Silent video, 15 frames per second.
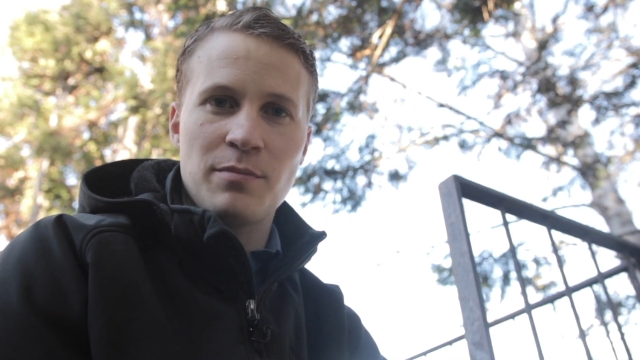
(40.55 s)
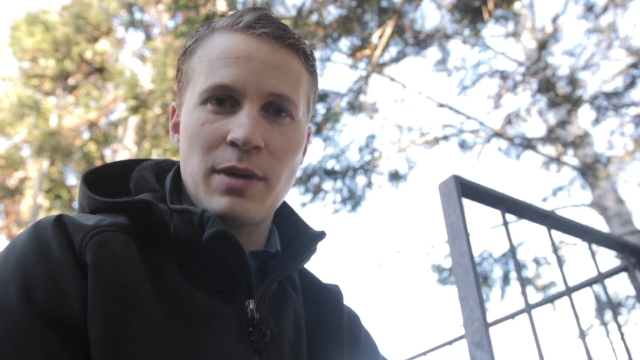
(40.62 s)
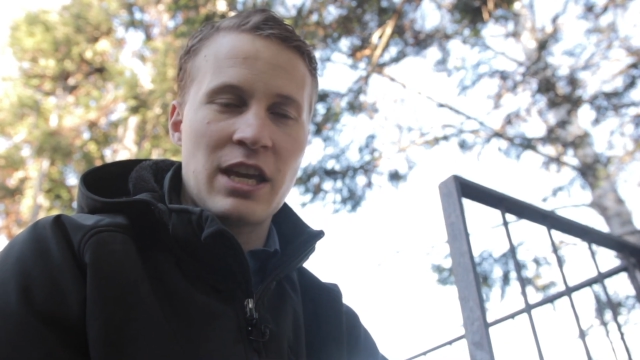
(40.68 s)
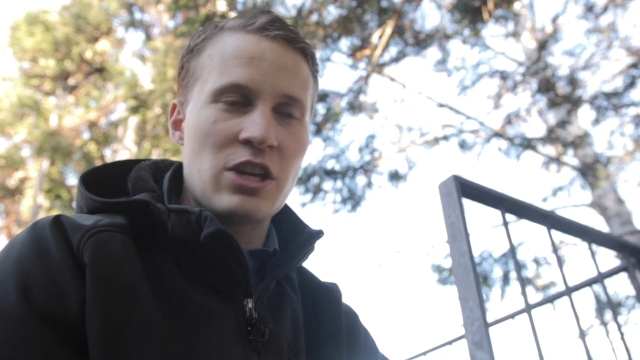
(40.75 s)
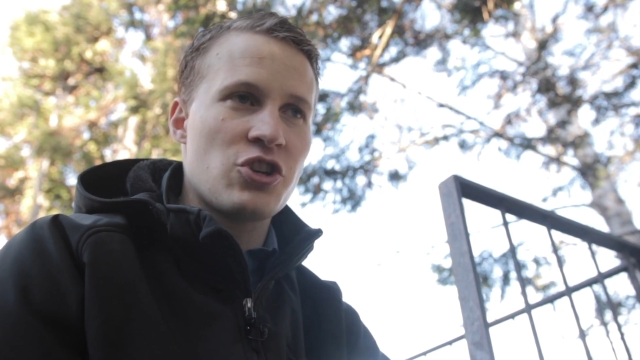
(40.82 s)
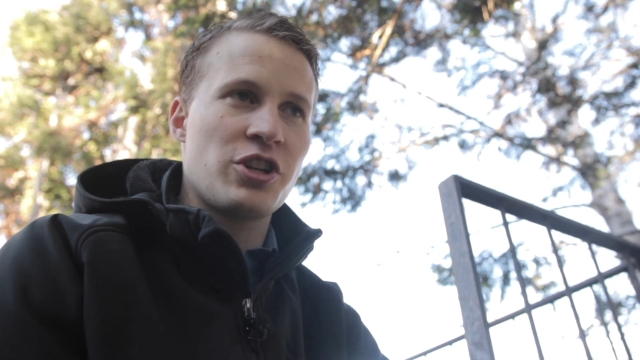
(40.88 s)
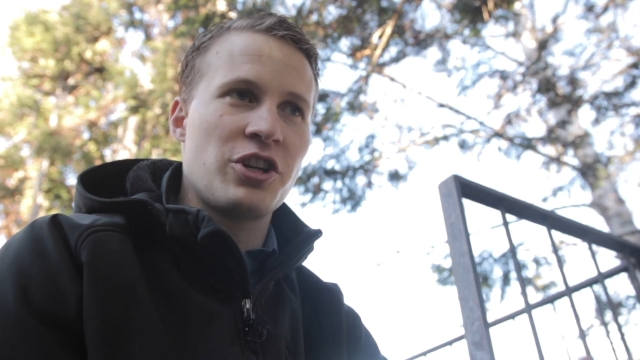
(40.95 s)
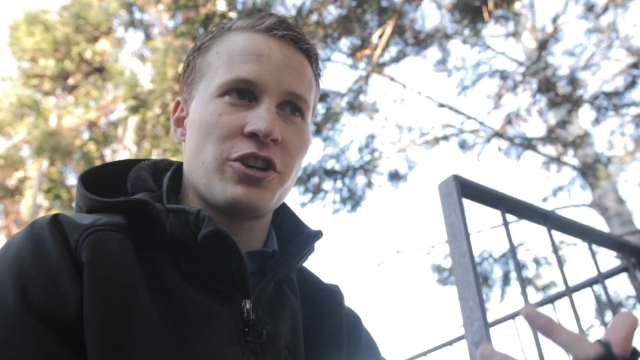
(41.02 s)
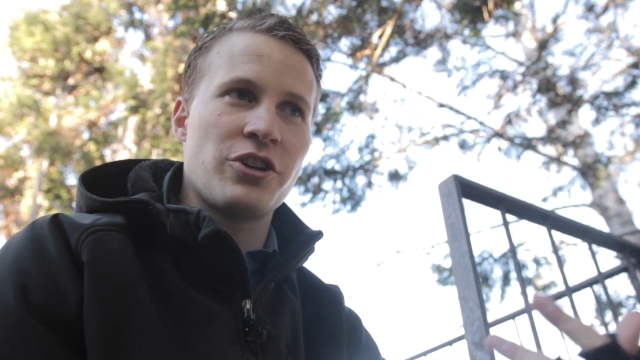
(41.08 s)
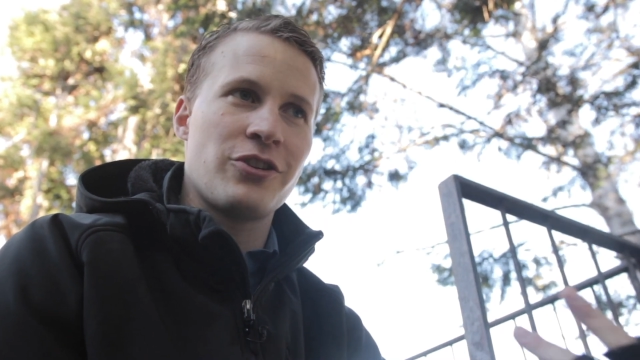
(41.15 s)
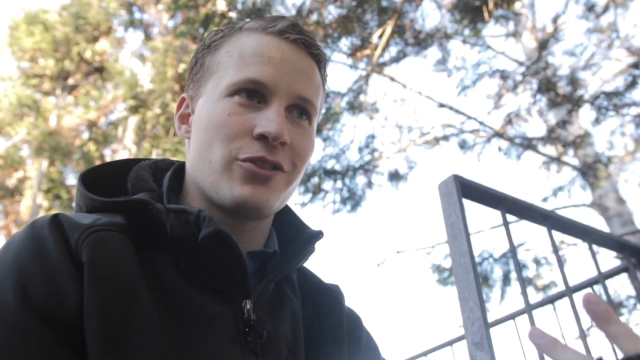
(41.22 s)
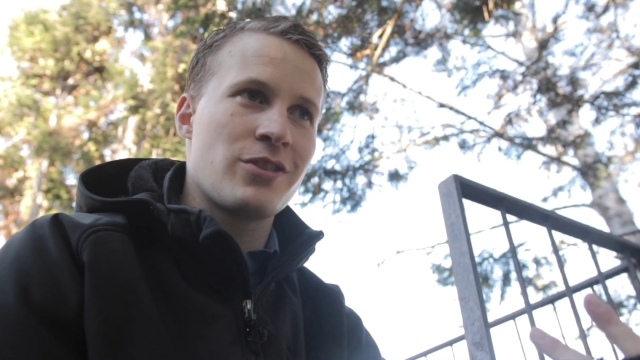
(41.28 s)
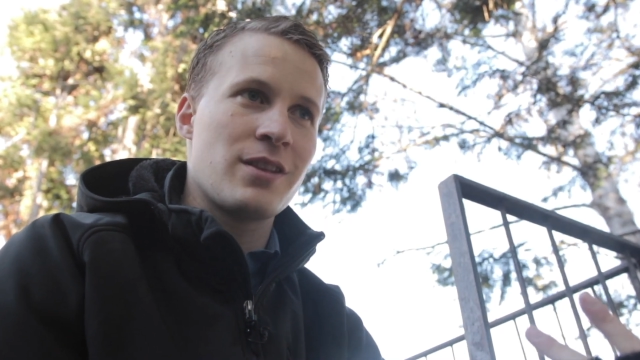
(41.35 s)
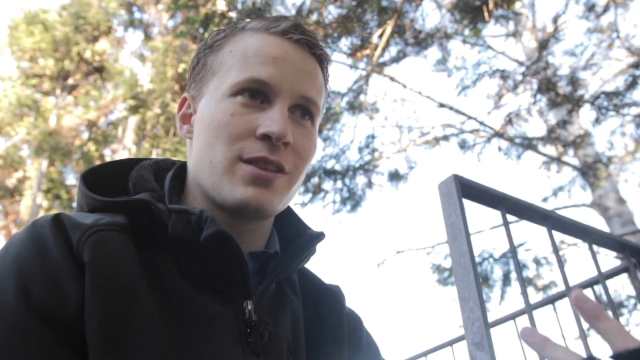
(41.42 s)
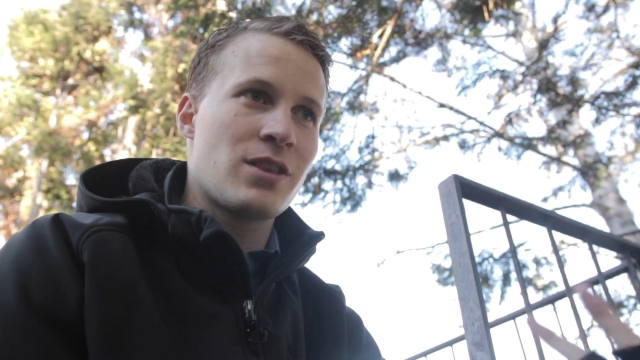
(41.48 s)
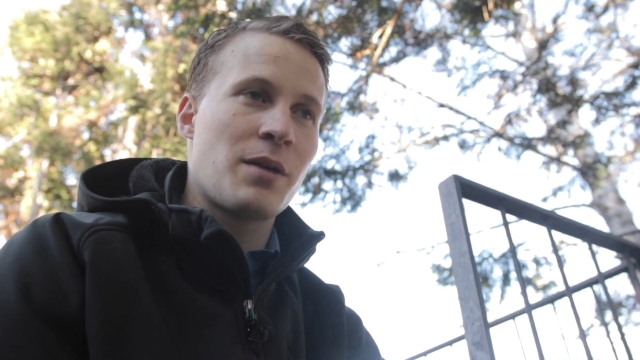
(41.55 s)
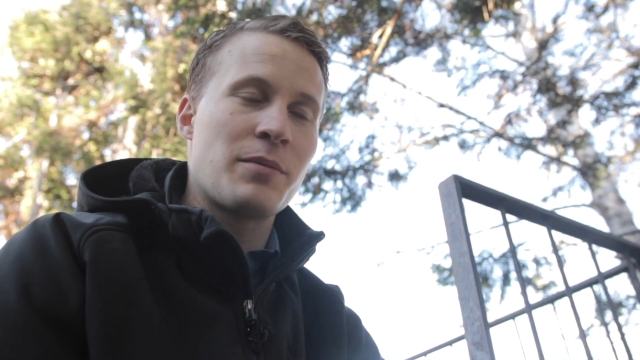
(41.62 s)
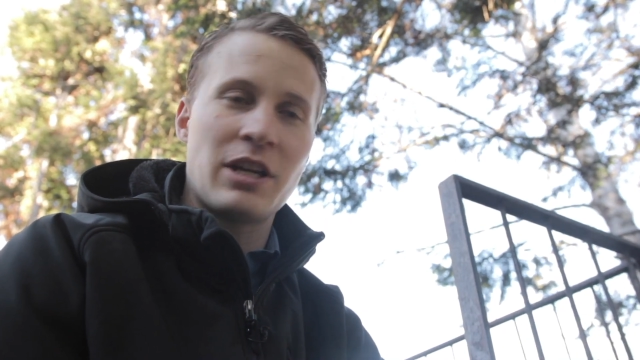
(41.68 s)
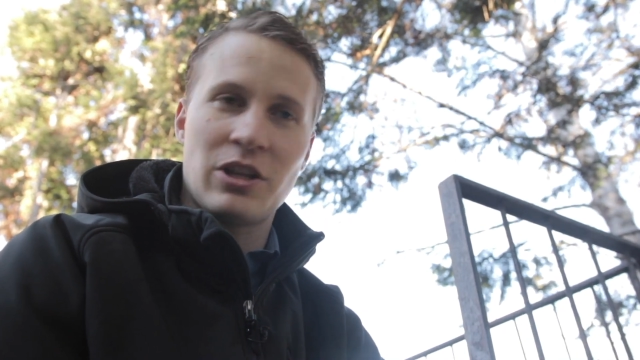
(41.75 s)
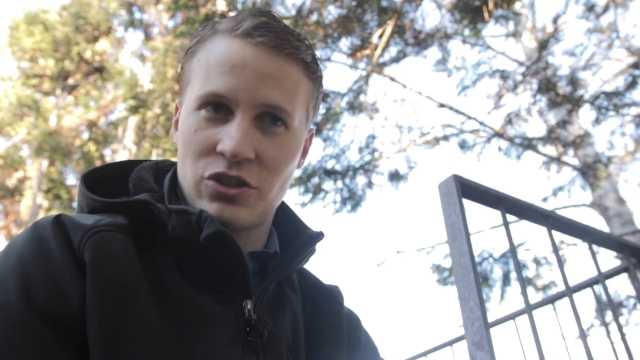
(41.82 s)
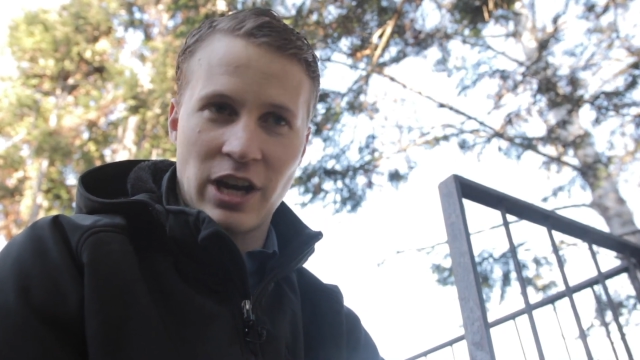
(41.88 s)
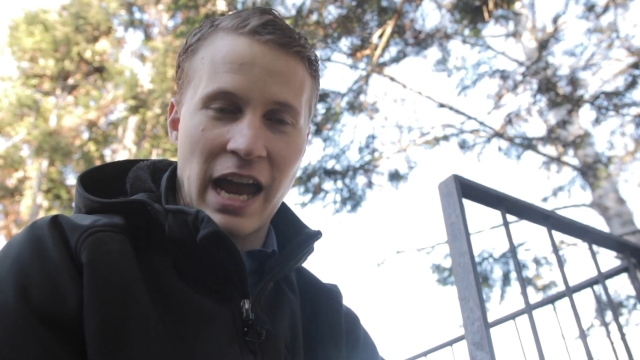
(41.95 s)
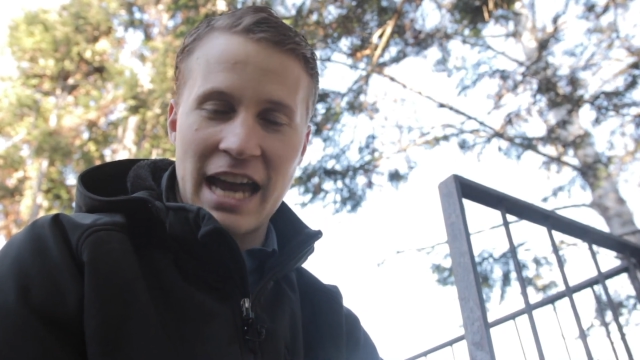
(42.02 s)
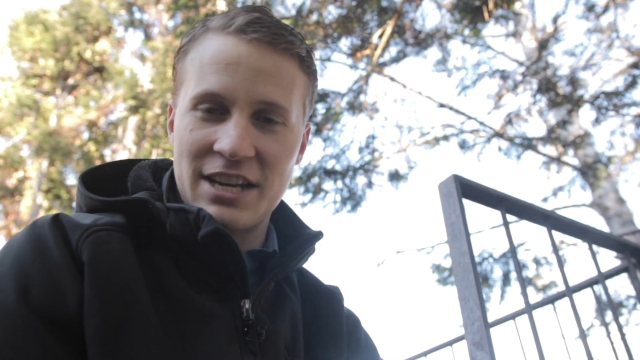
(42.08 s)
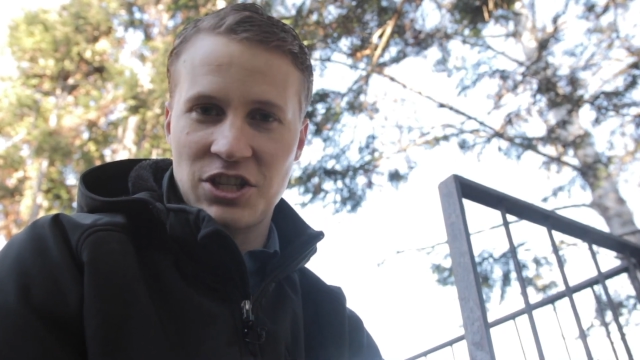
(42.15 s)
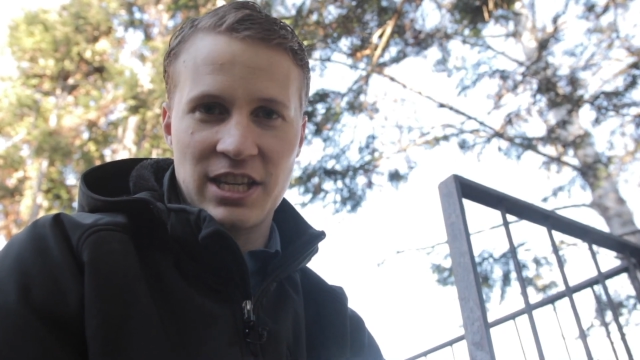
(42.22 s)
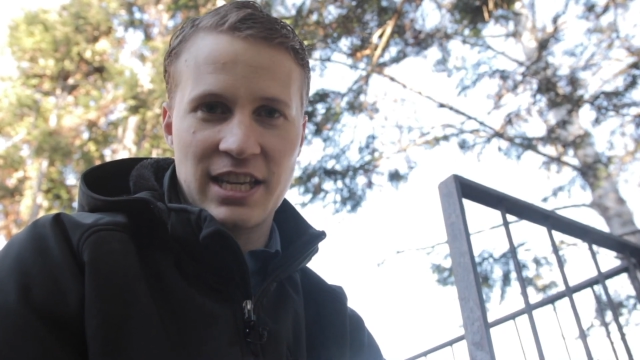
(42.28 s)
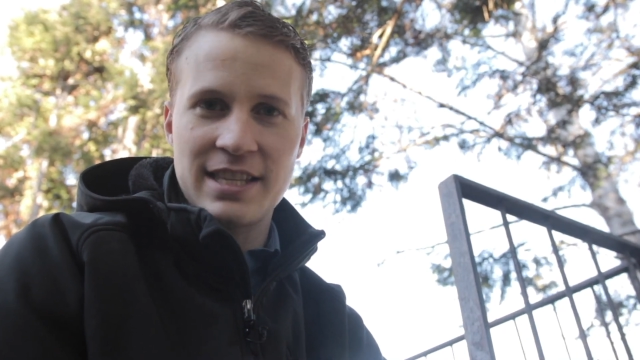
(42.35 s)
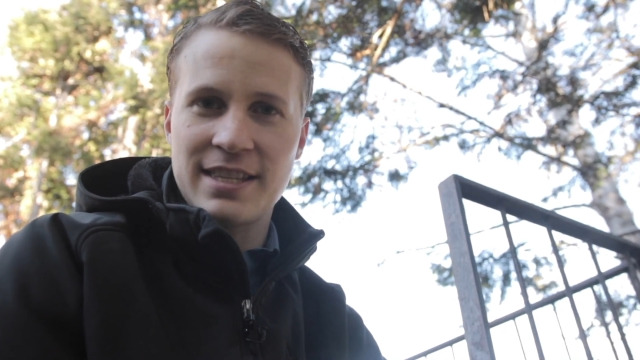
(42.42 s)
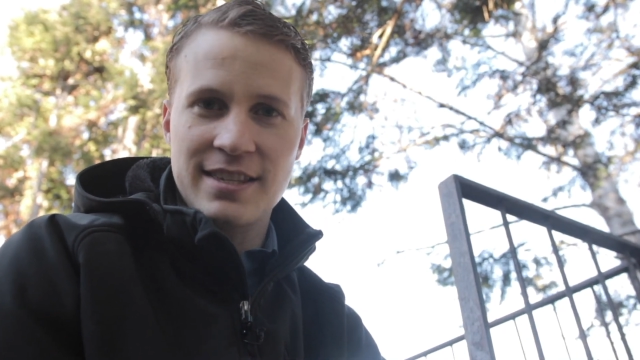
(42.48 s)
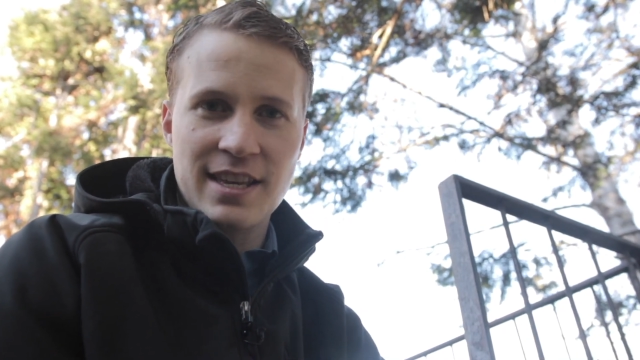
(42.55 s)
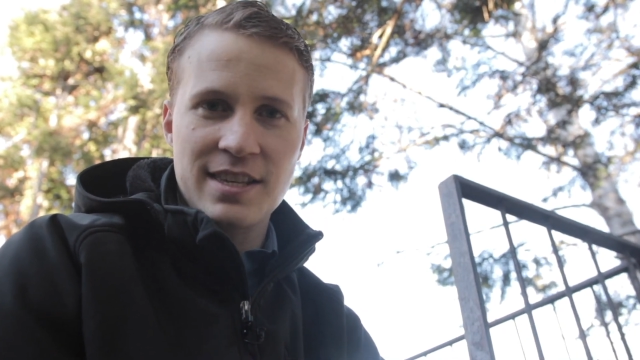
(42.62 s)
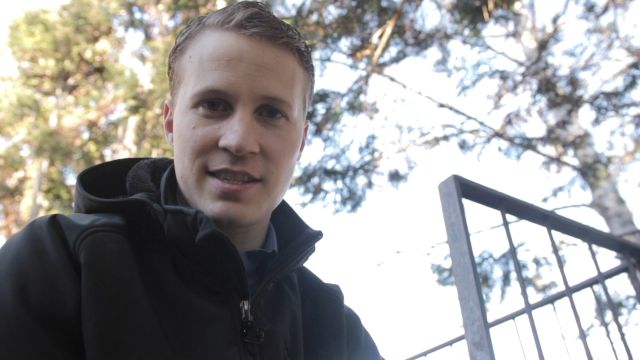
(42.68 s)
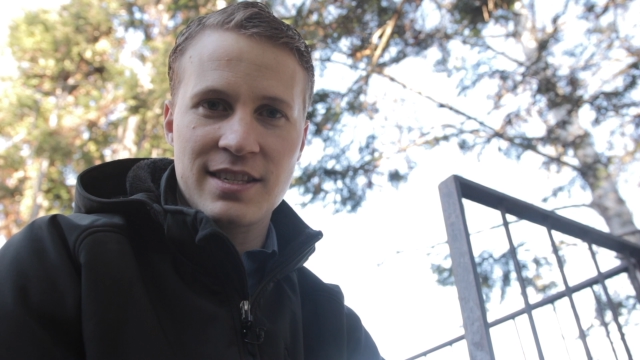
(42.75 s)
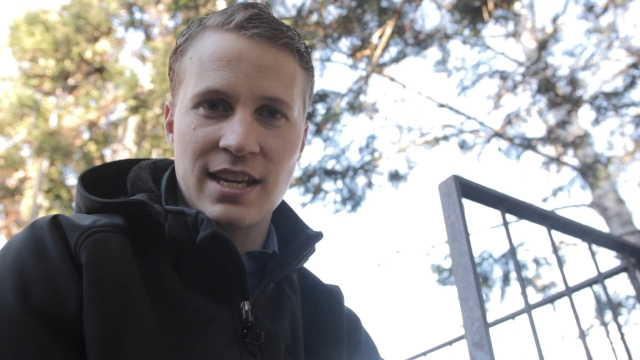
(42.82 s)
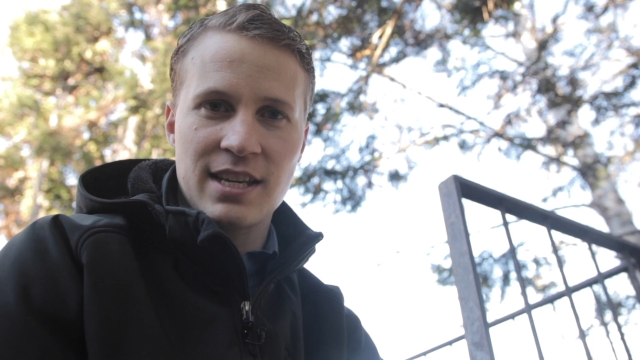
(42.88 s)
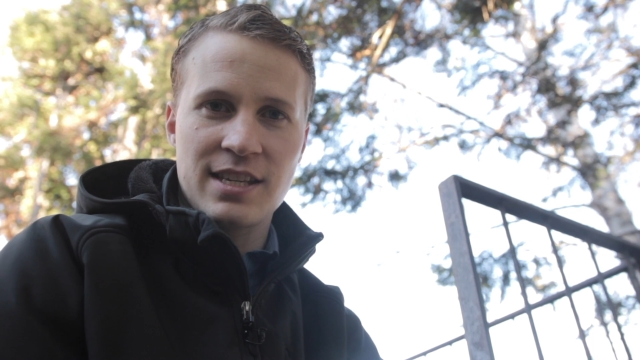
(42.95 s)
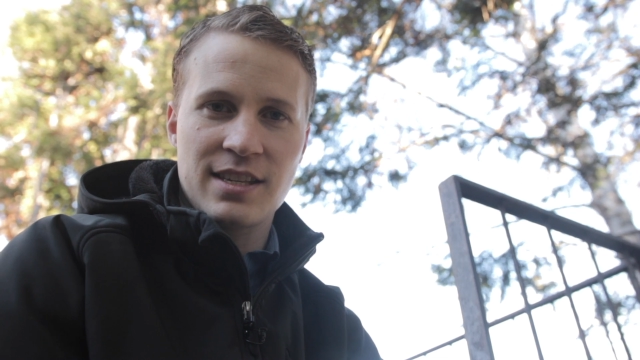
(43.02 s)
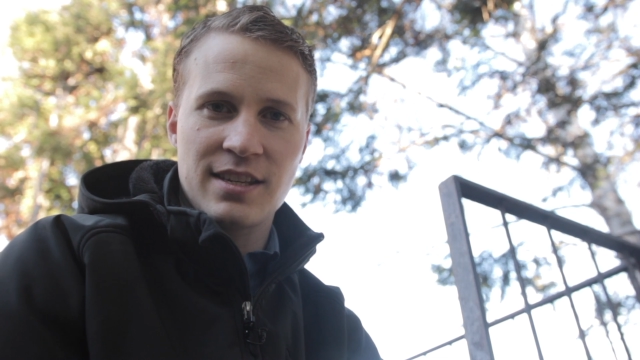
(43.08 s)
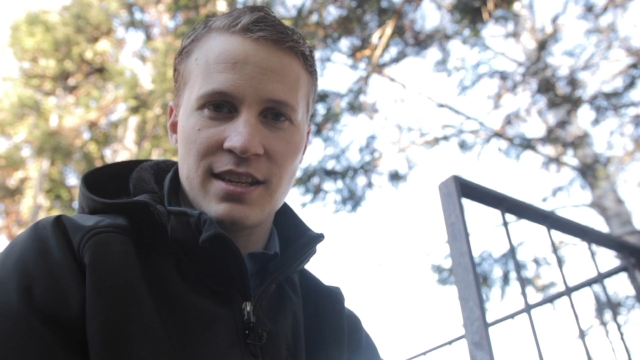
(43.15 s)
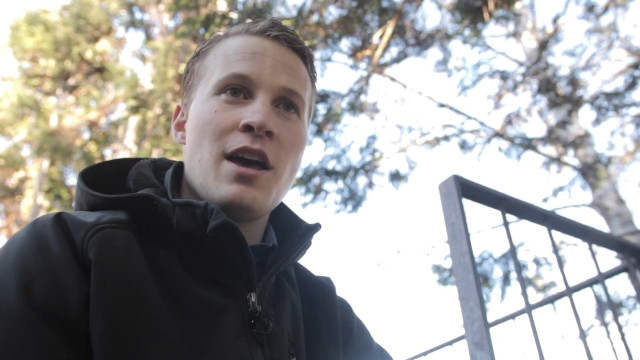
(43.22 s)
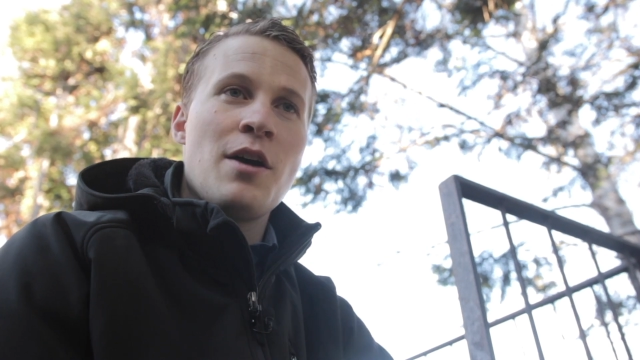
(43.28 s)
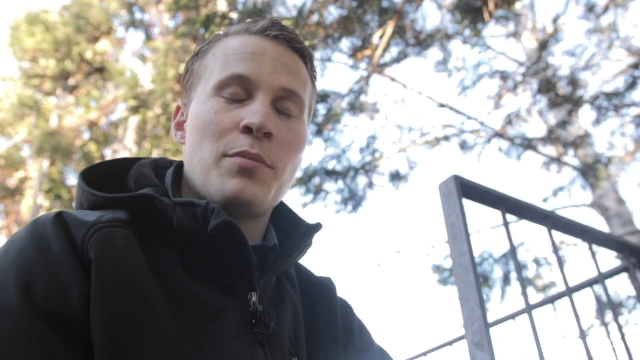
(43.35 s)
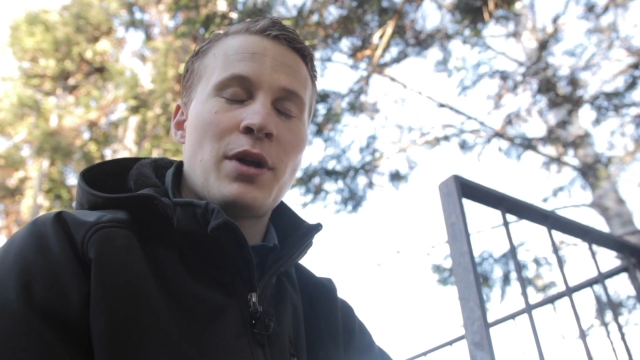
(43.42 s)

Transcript: making sure that your thumbnails are actually consistent.